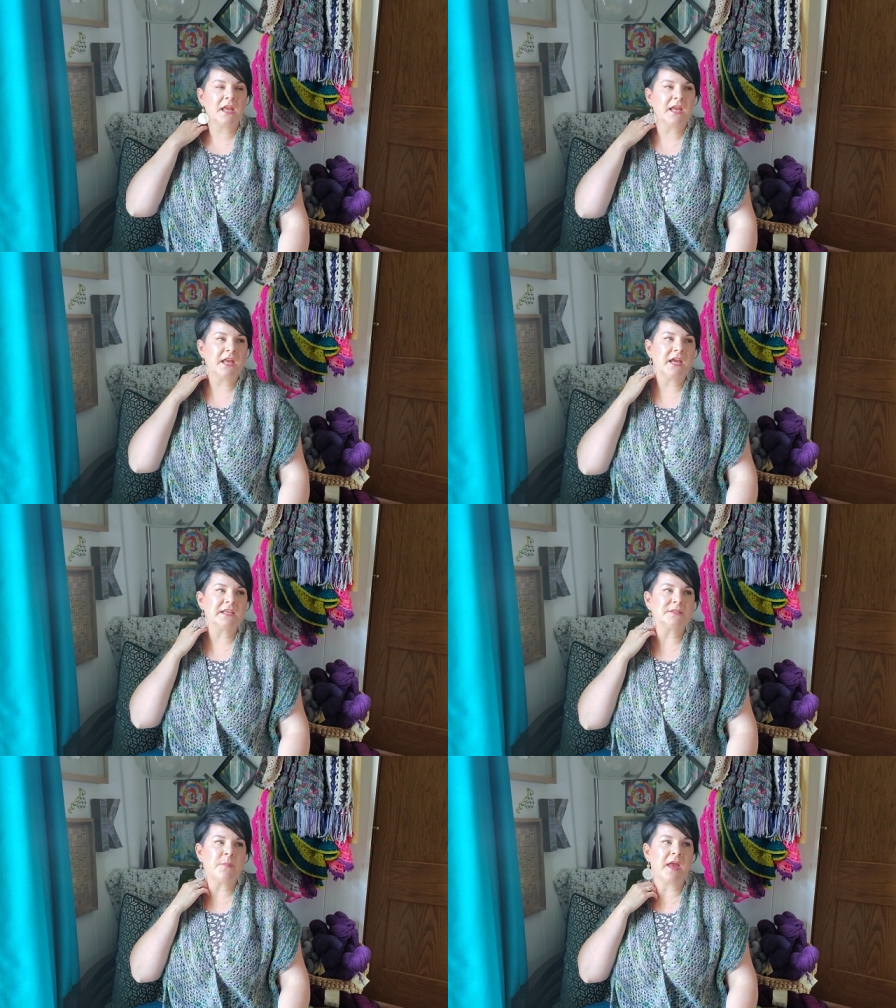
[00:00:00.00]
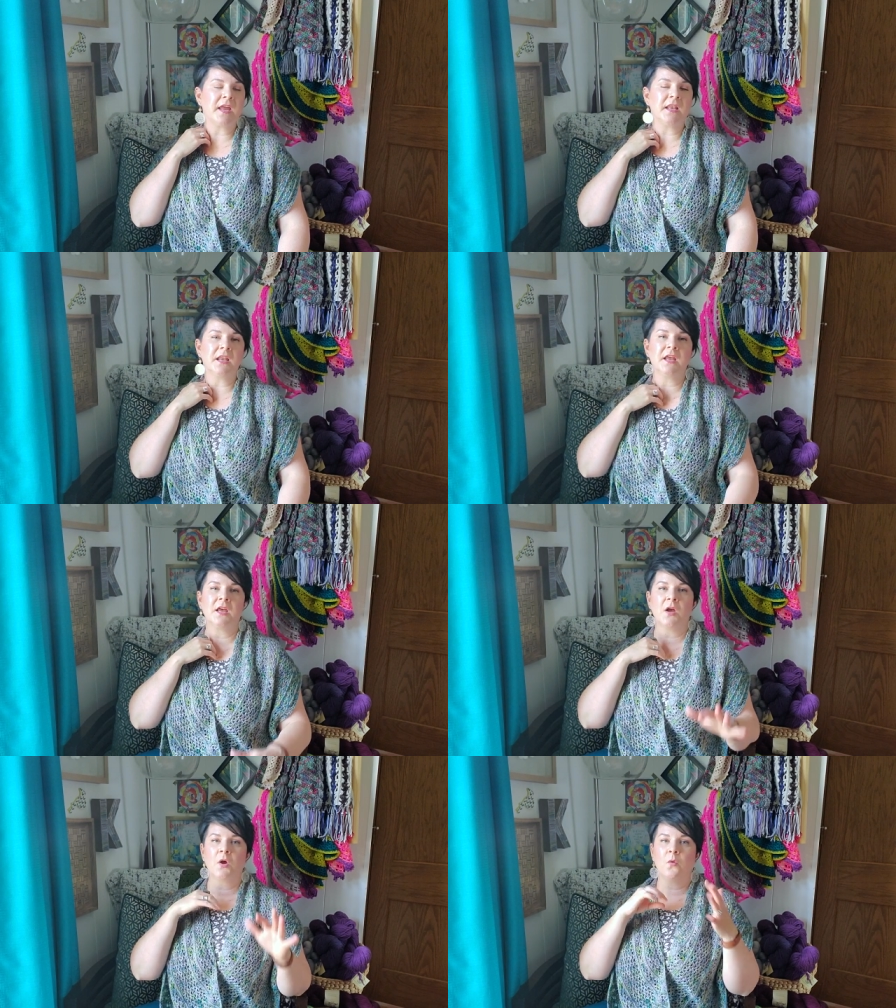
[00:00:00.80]
It has been
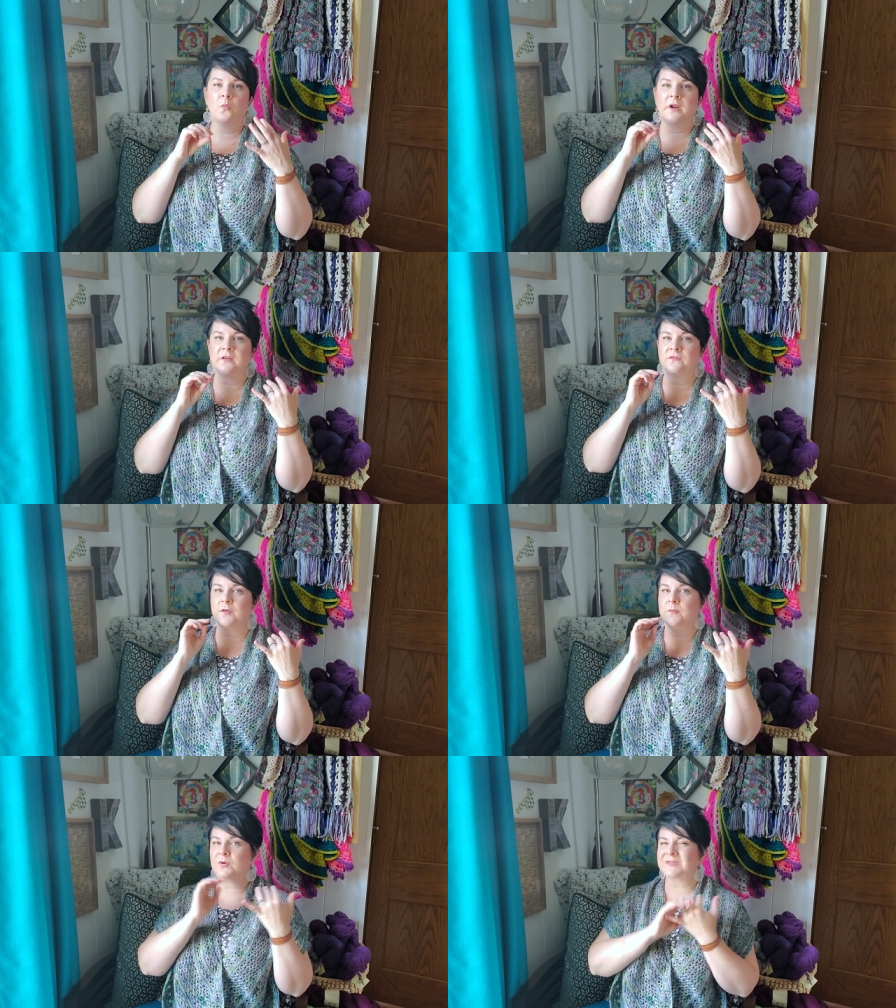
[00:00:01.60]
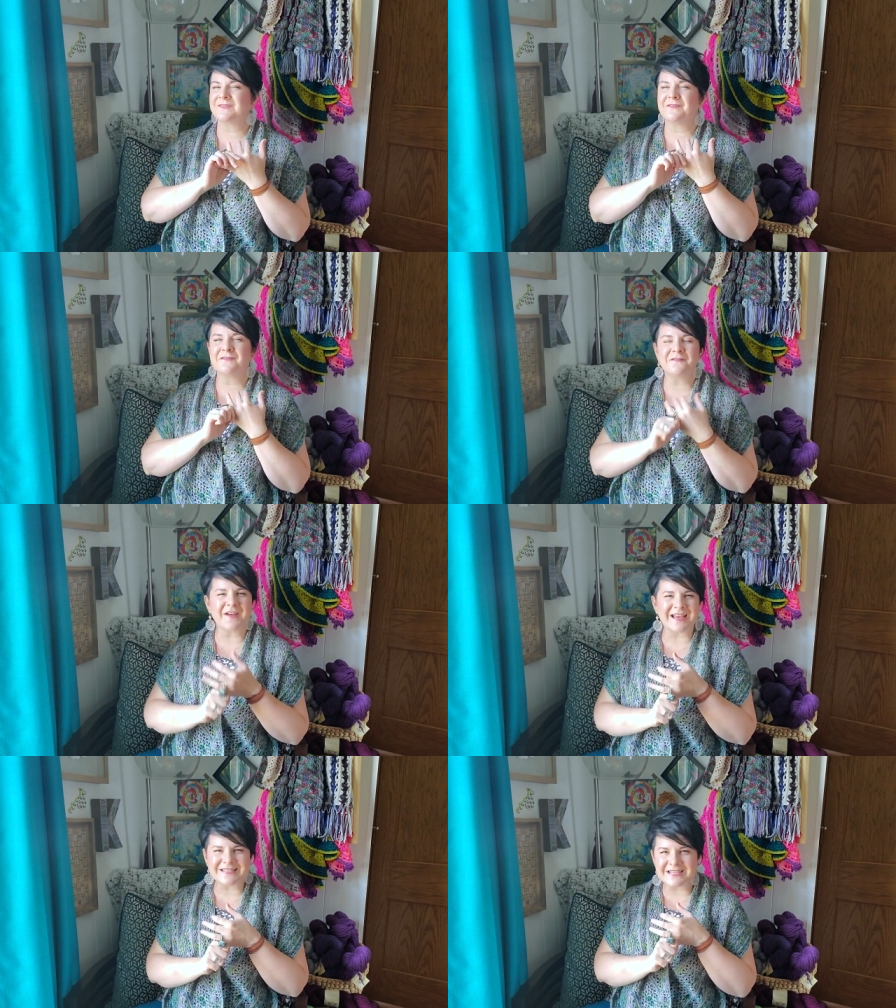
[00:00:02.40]
one of the most
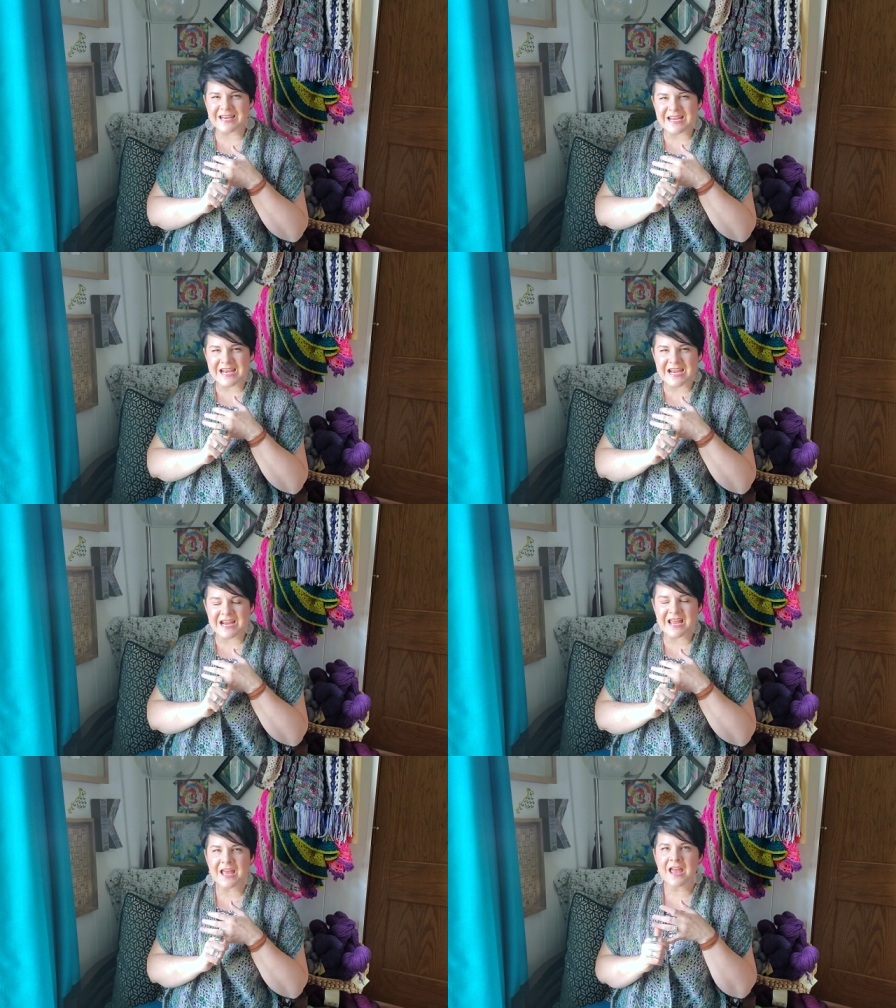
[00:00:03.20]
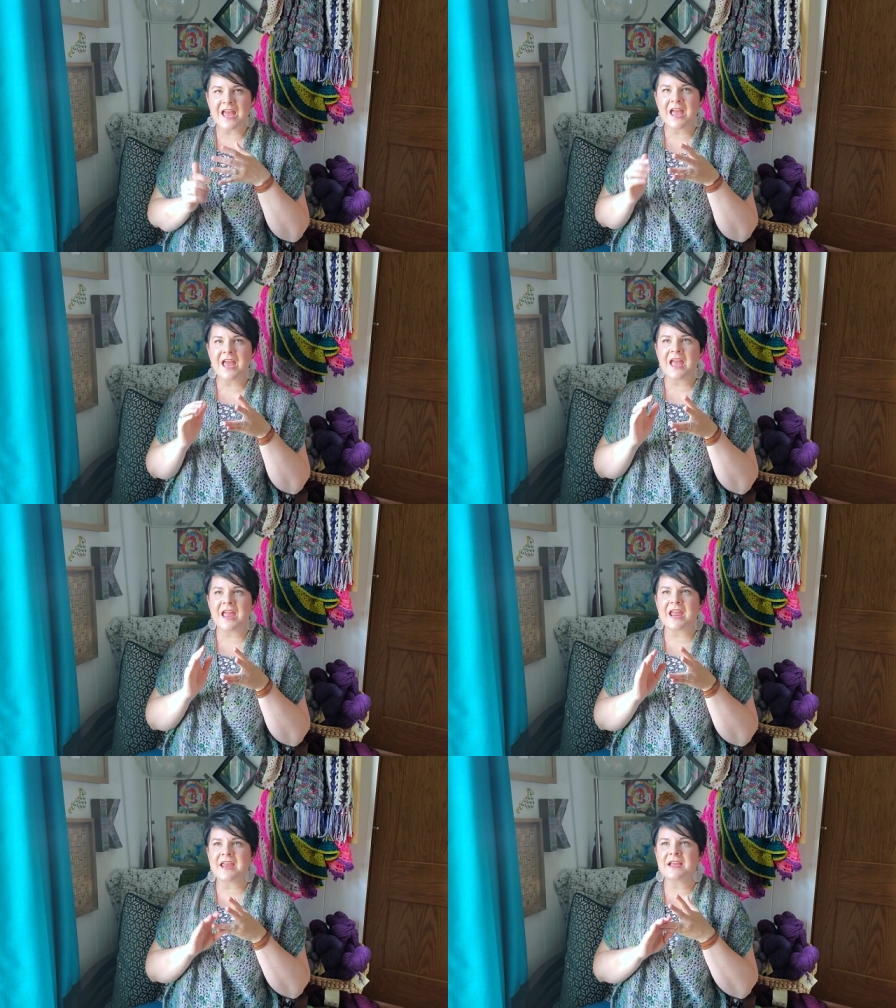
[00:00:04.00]
fascinating
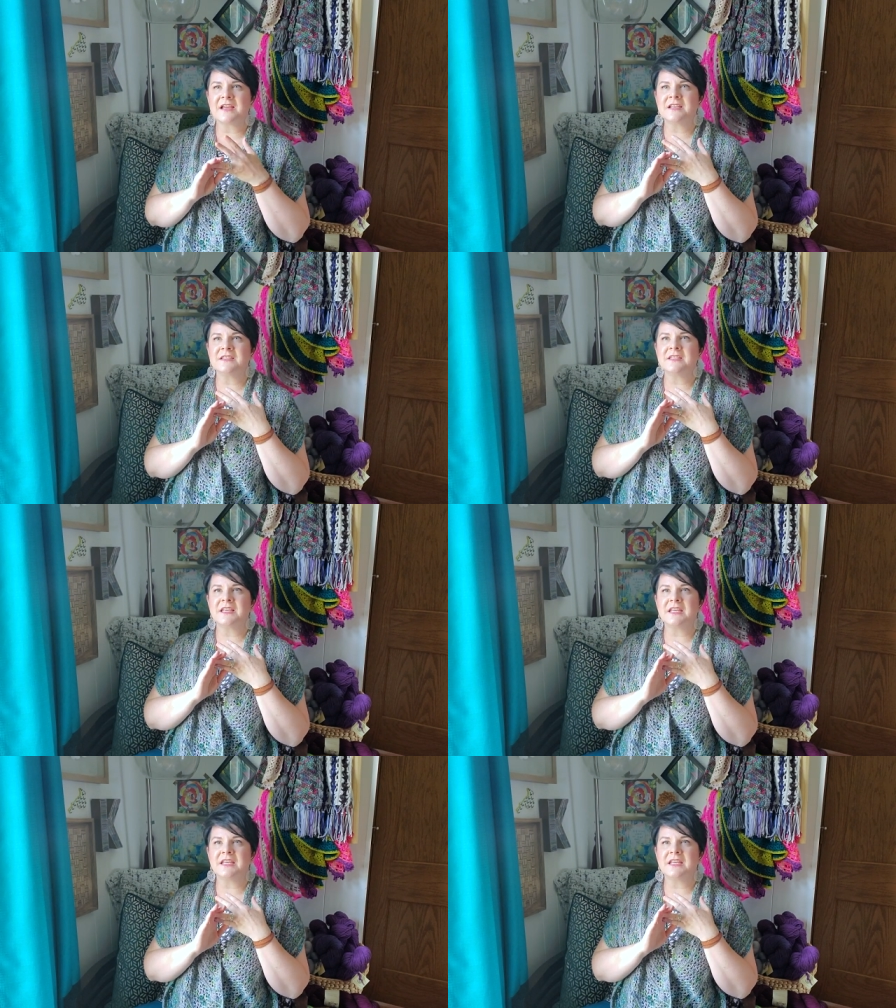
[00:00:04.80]
and